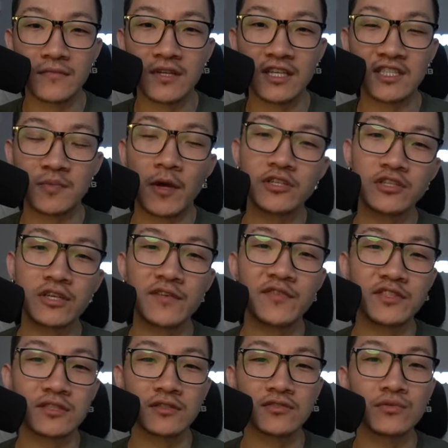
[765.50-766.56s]
especially if
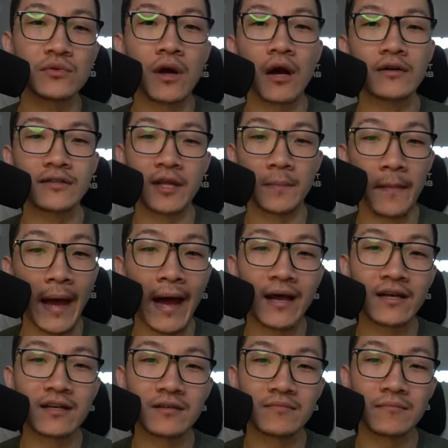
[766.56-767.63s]
it's a Dewgong in the back.